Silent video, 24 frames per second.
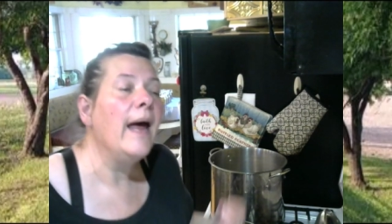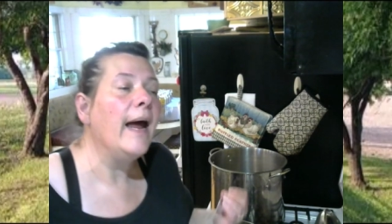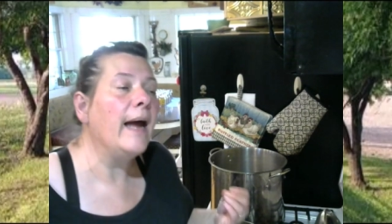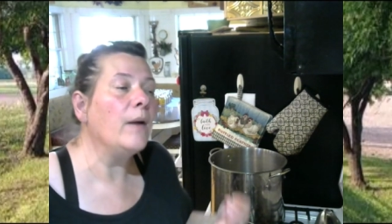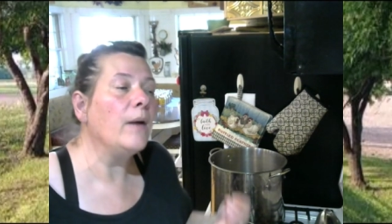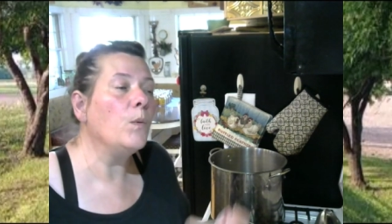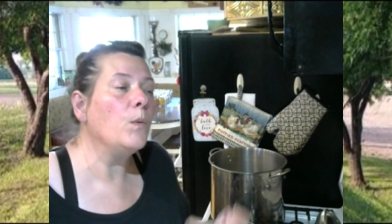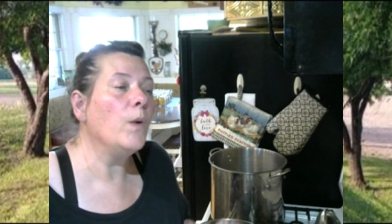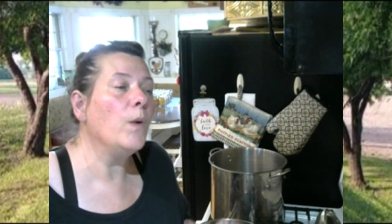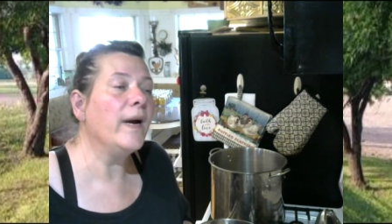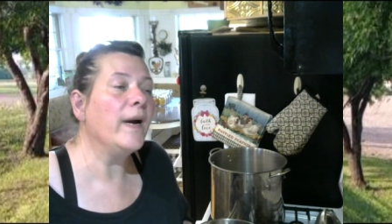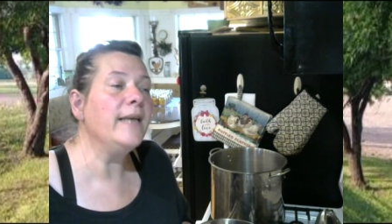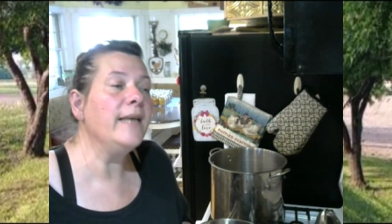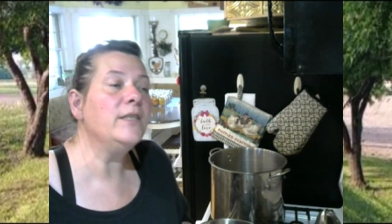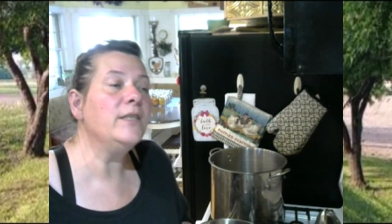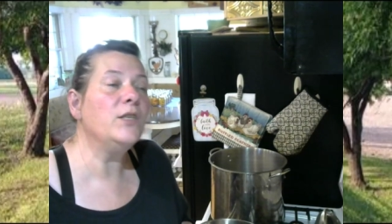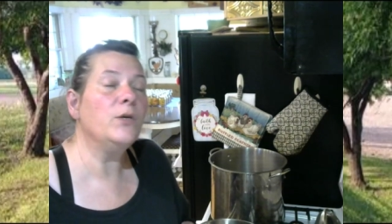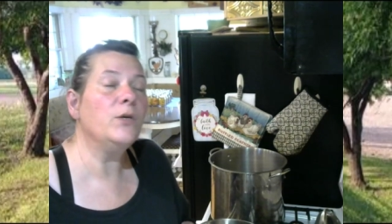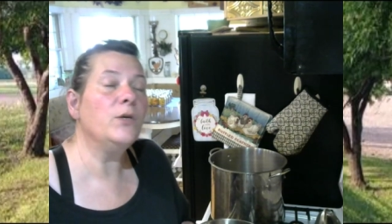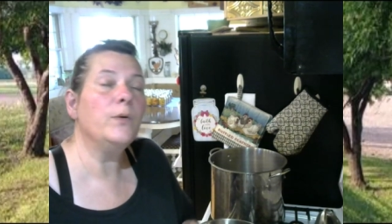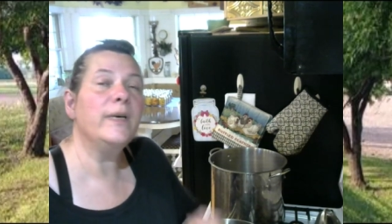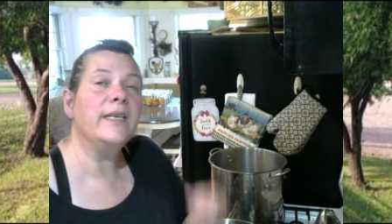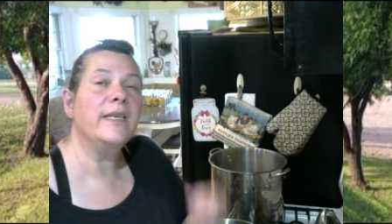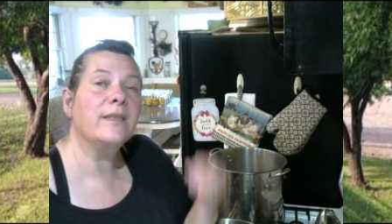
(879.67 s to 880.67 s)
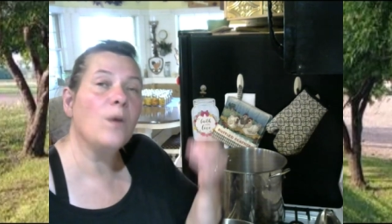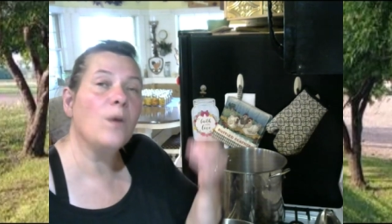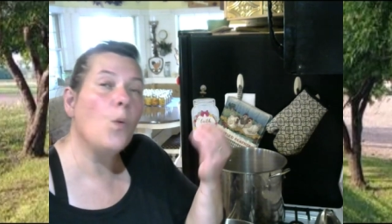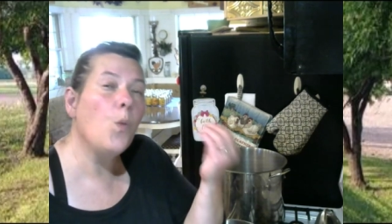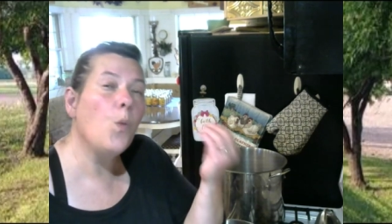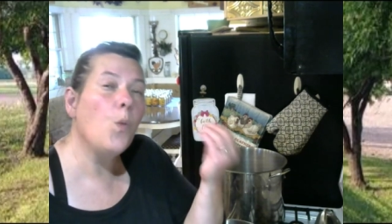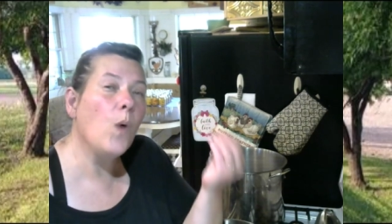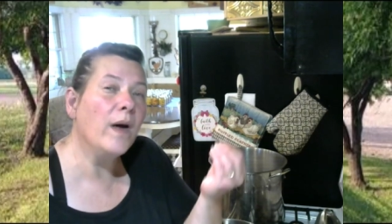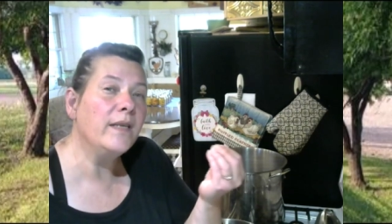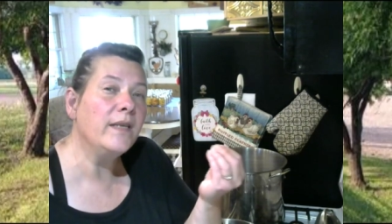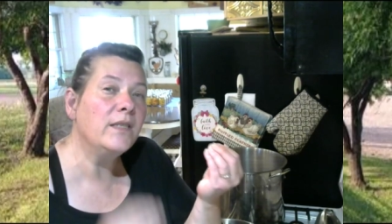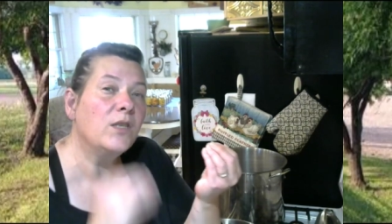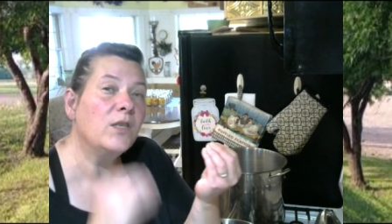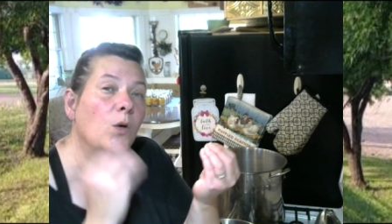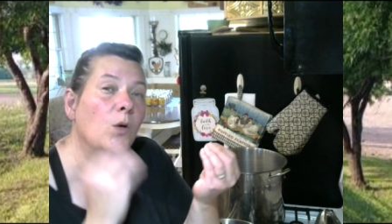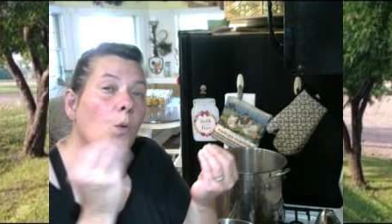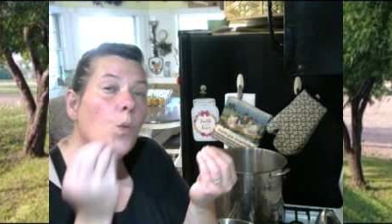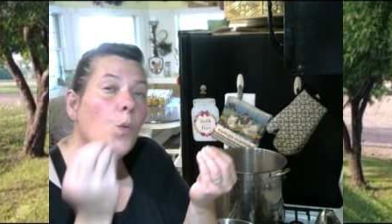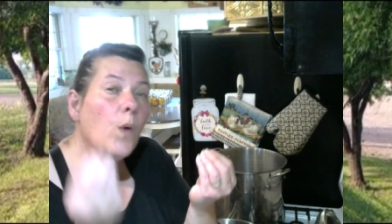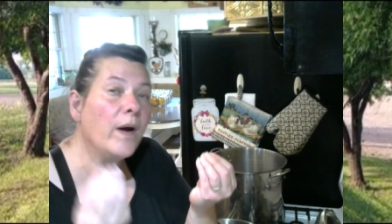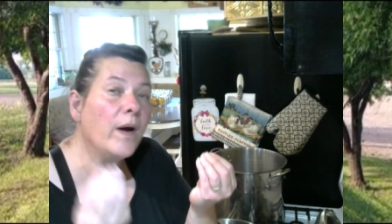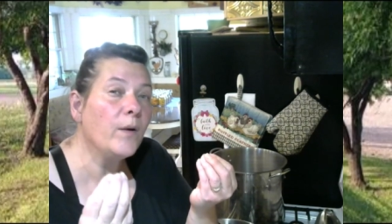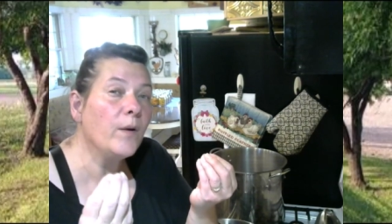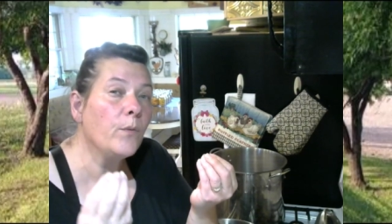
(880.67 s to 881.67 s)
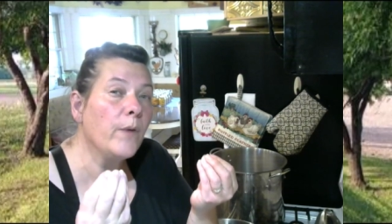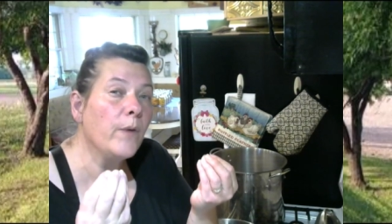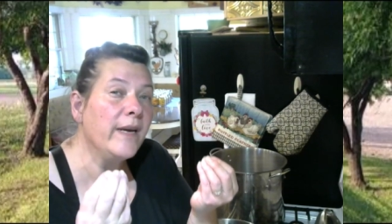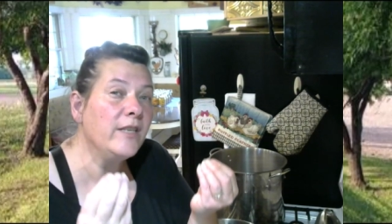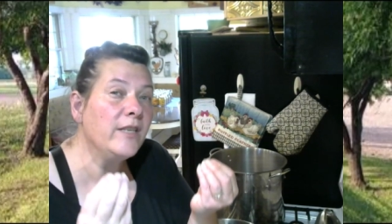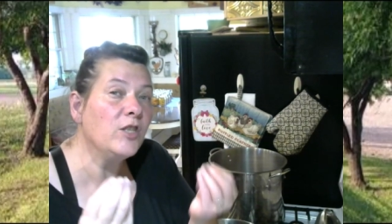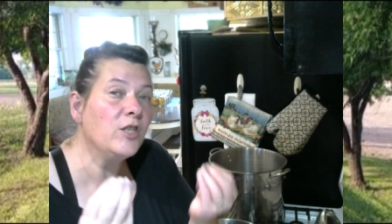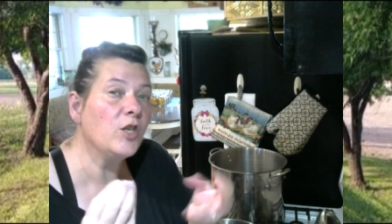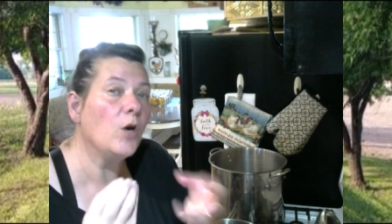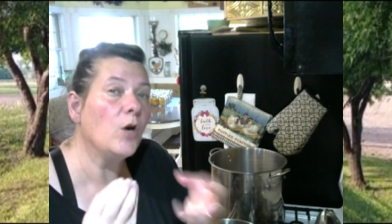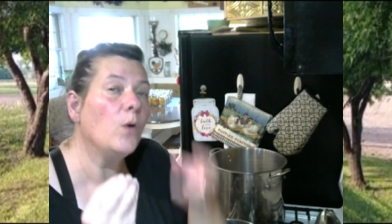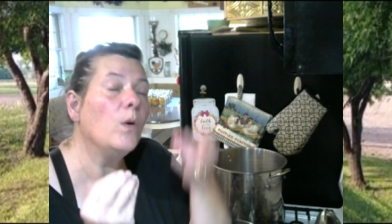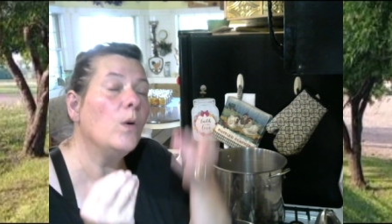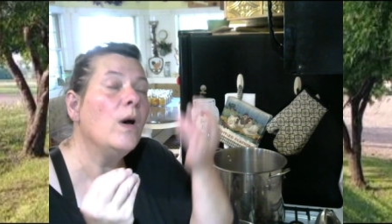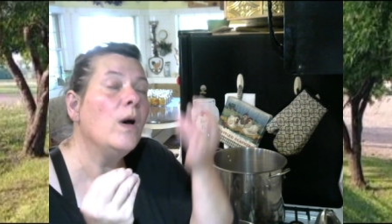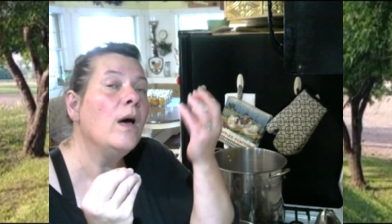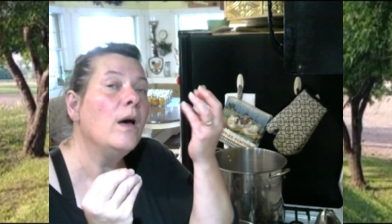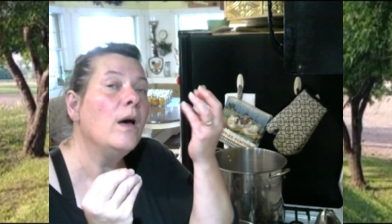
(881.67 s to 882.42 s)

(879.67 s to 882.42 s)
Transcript: And what I do is a one-to-one ratio.